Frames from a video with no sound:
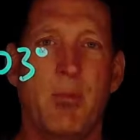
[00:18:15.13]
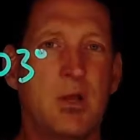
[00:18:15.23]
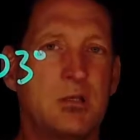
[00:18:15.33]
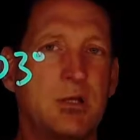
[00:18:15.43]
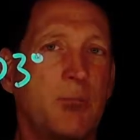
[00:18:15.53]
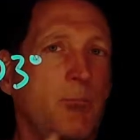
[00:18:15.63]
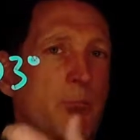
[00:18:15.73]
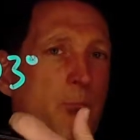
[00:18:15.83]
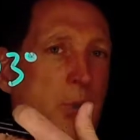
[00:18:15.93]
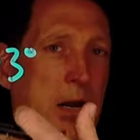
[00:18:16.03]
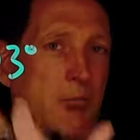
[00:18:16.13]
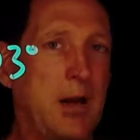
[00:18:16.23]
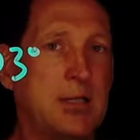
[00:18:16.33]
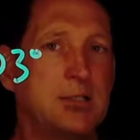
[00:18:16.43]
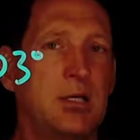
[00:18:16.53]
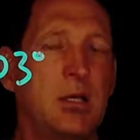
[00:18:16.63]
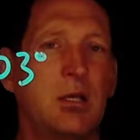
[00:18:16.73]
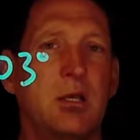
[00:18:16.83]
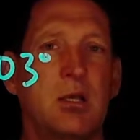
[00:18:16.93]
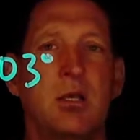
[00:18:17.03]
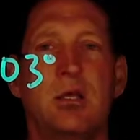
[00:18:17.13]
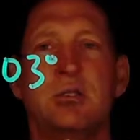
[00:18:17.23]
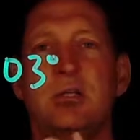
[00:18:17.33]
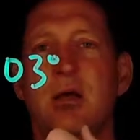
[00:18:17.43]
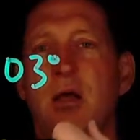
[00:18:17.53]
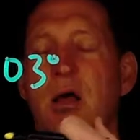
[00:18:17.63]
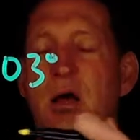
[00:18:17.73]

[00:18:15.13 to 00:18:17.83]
it pyrexic? Is it